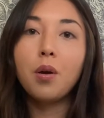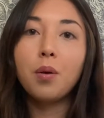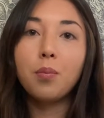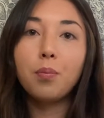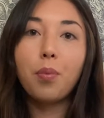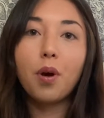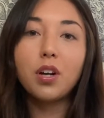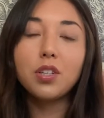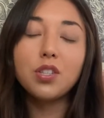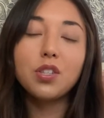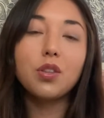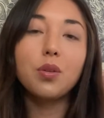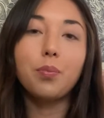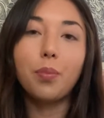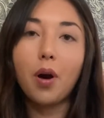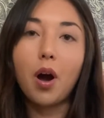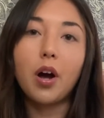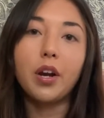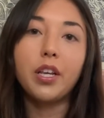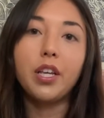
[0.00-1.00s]
parts of the
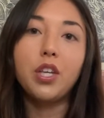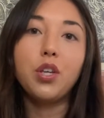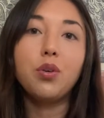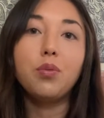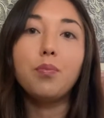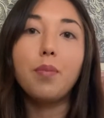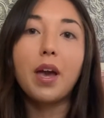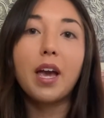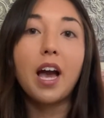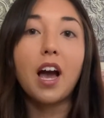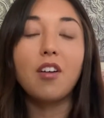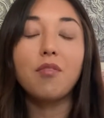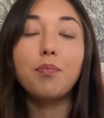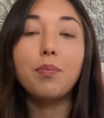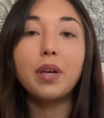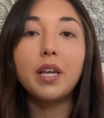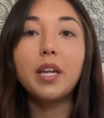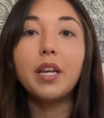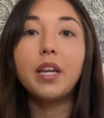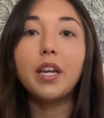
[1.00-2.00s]
body you may have
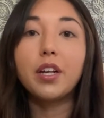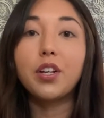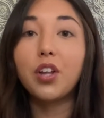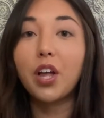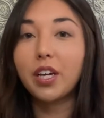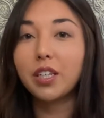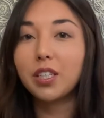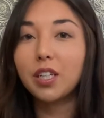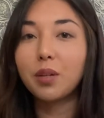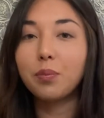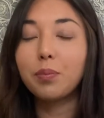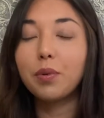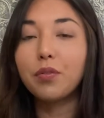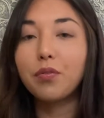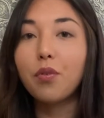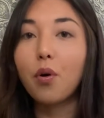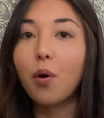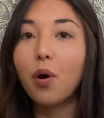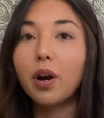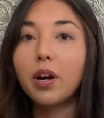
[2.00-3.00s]
been neglecting
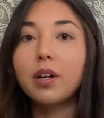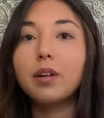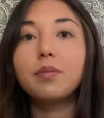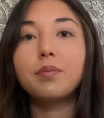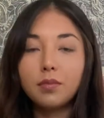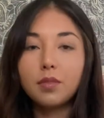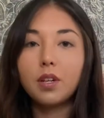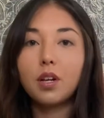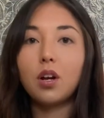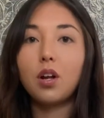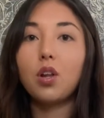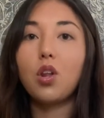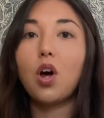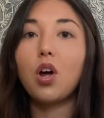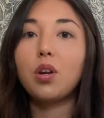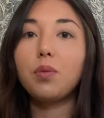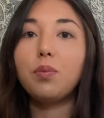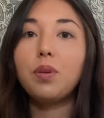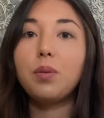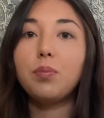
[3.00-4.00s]
before. A
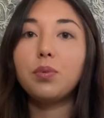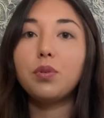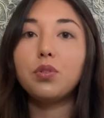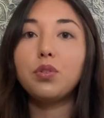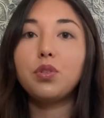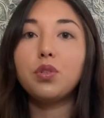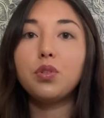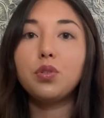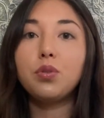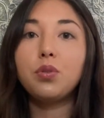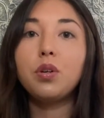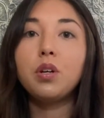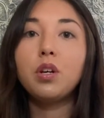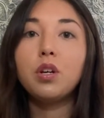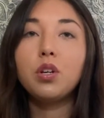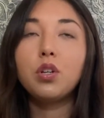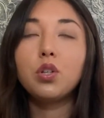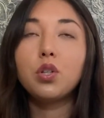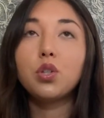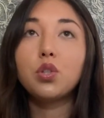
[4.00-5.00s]
lot of people do
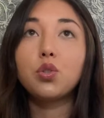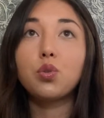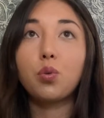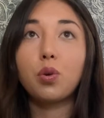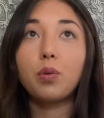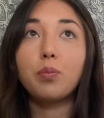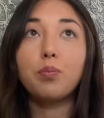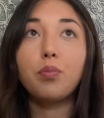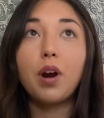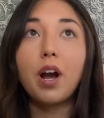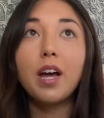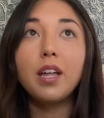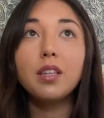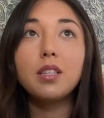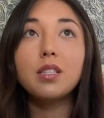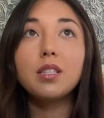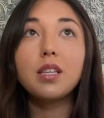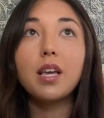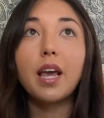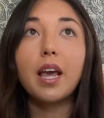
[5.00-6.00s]
short
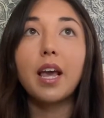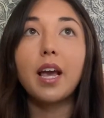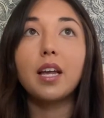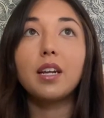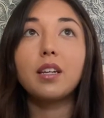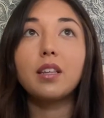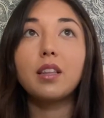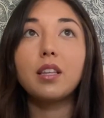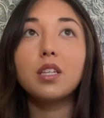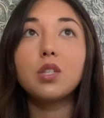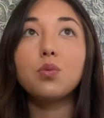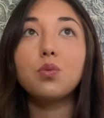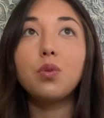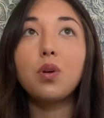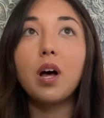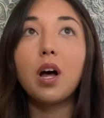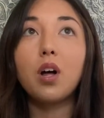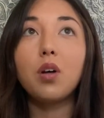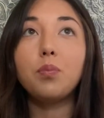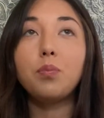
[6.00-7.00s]
breaths, and this will
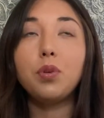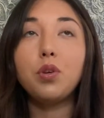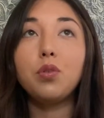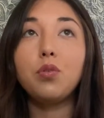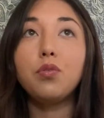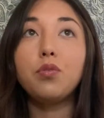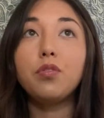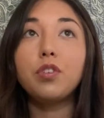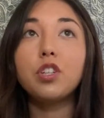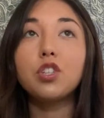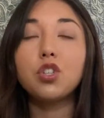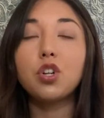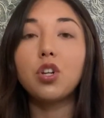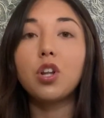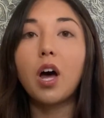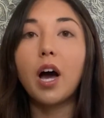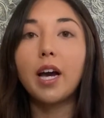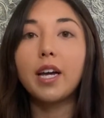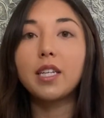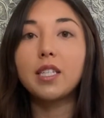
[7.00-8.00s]
help you
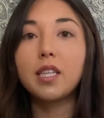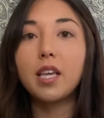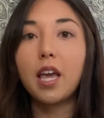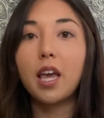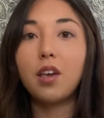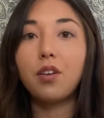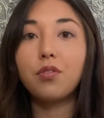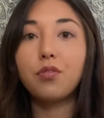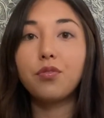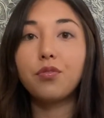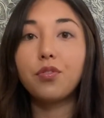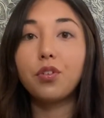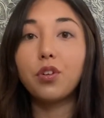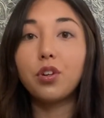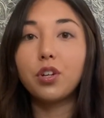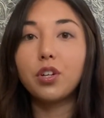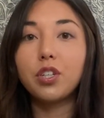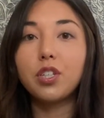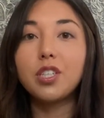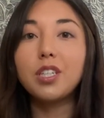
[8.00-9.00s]
visualize a
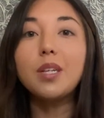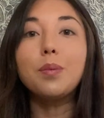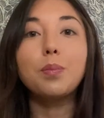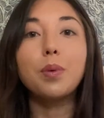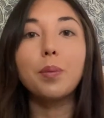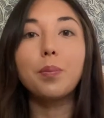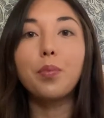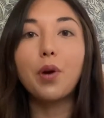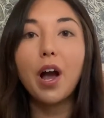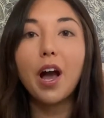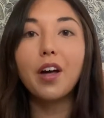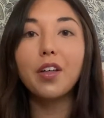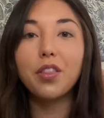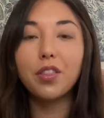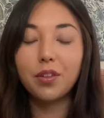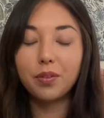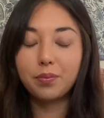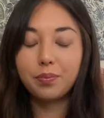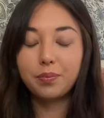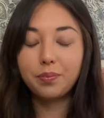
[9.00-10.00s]
fuller, deeper breath.
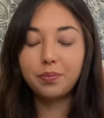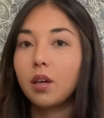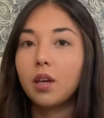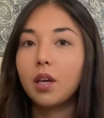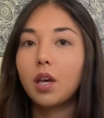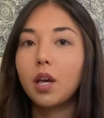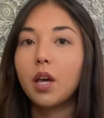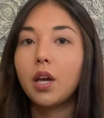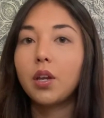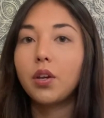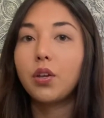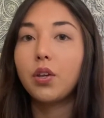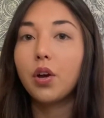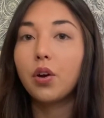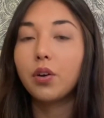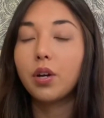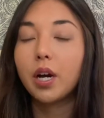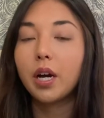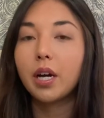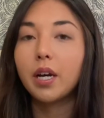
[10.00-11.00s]
In
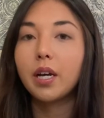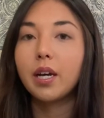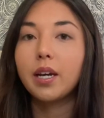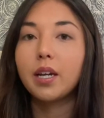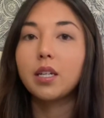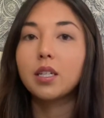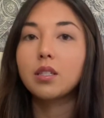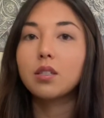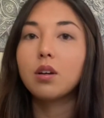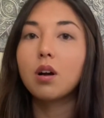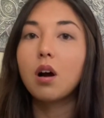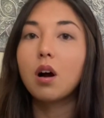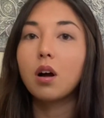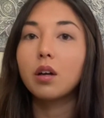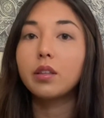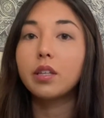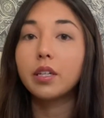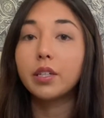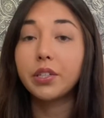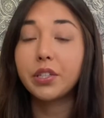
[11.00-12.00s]
yoga, it is
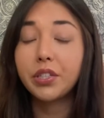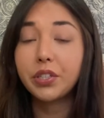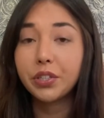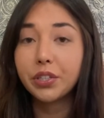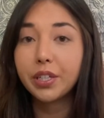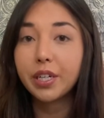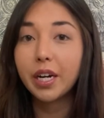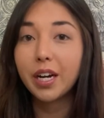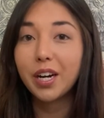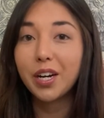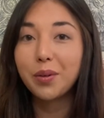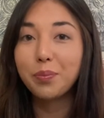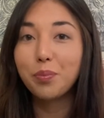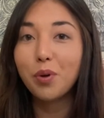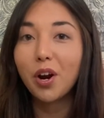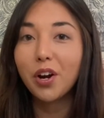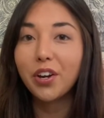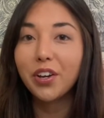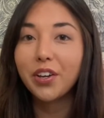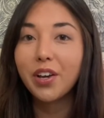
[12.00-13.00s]
called the Dirga
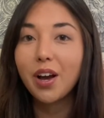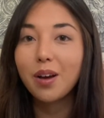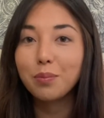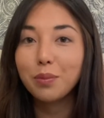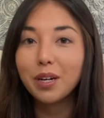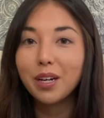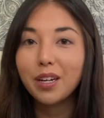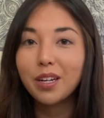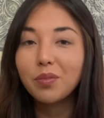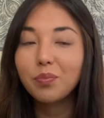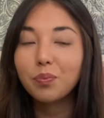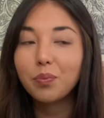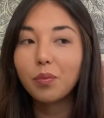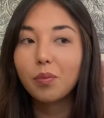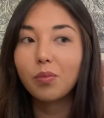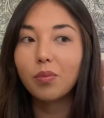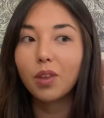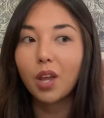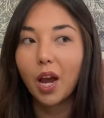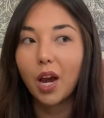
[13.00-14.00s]
Pranayama.
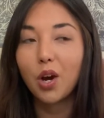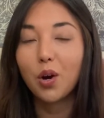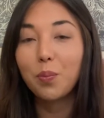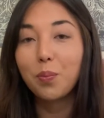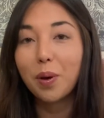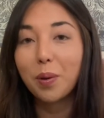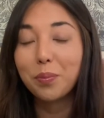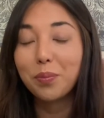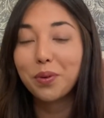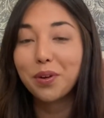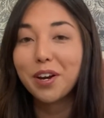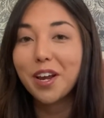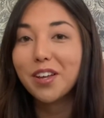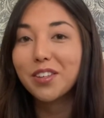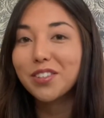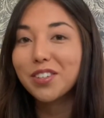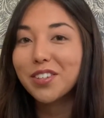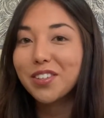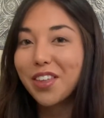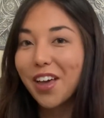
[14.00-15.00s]
I hope I'm
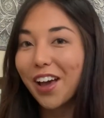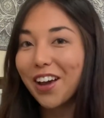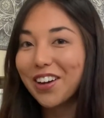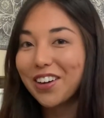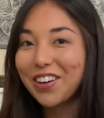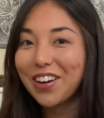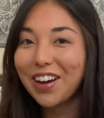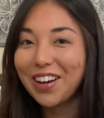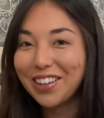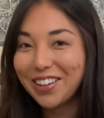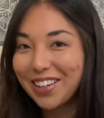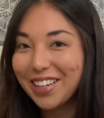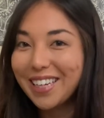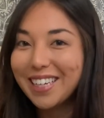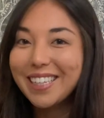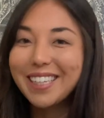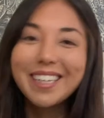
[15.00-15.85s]
pronouncing that correctly.